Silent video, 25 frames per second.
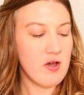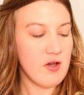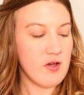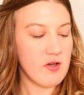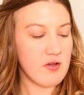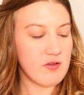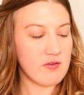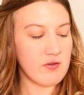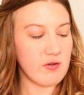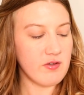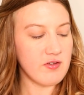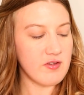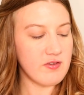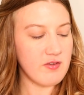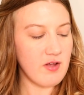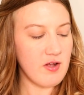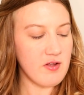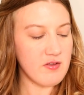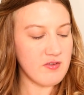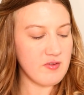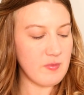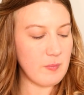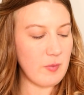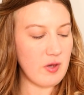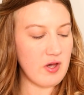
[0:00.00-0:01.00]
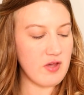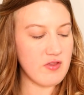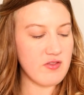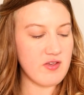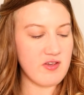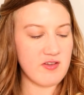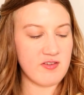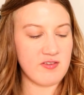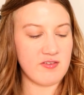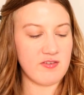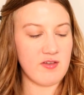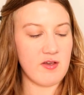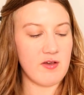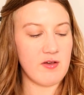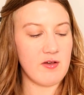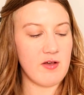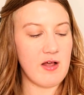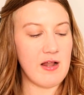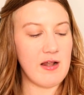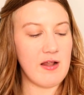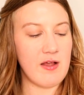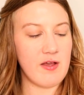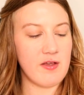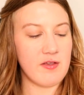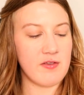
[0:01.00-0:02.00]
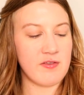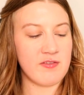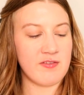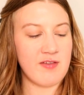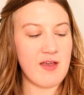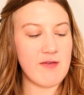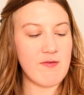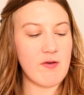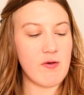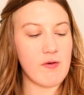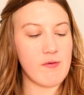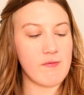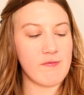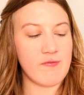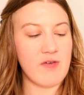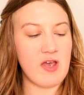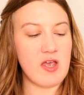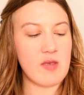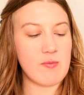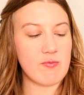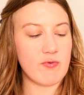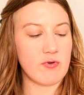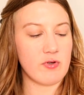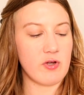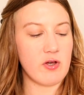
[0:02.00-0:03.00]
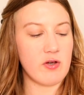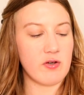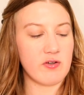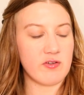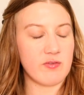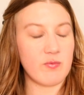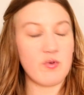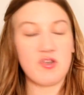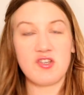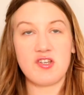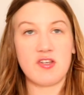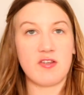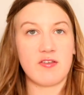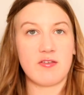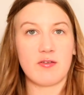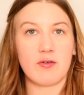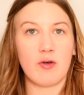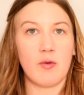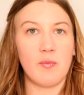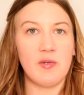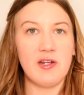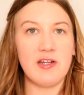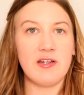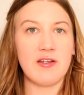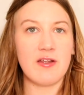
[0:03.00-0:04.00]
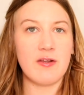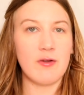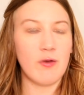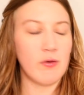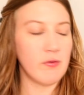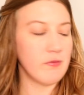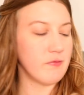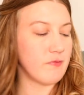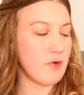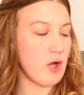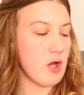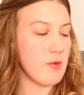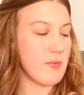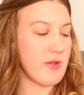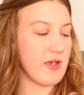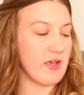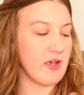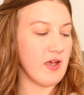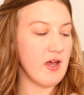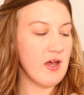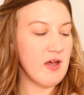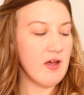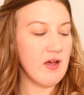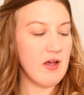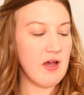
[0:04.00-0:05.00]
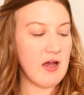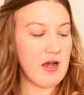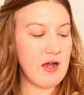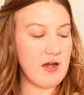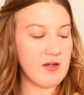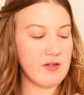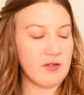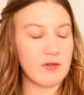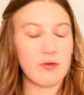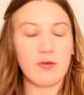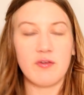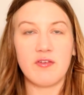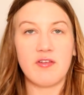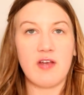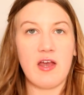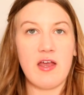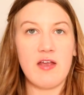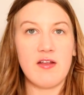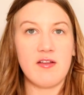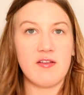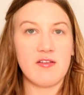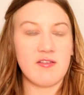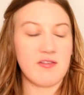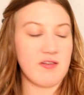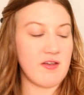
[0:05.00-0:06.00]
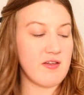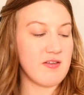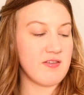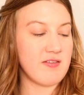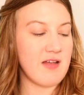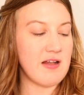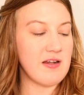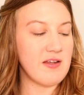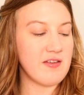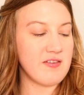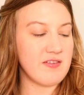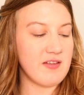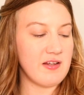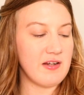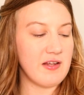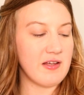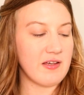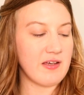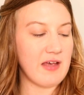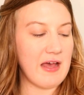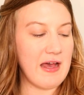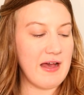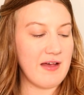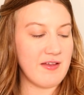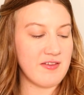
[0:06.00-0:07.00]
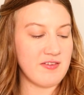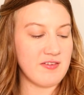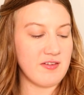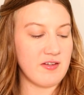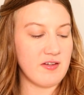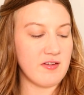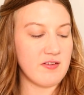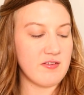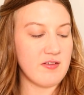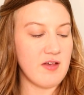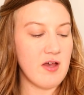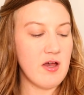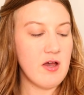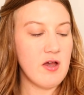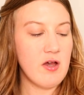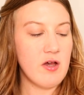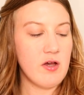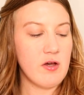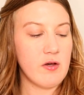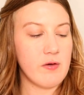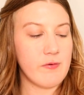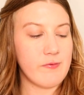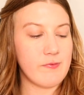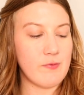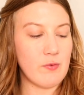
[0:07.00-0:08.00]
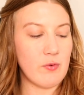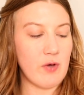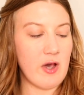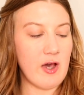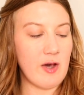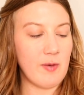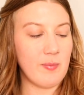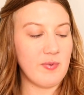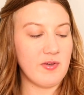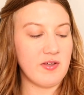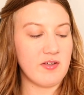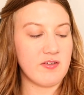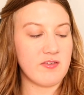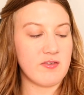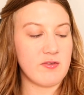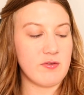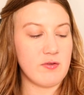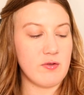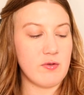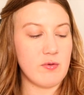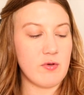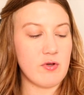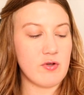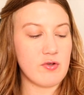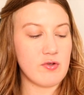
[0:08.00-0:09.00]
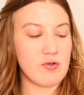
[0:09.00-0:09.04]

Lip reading: So I decided to buy this CeraVe product, which is completely non-foaming and it contains salicylic acid for helping to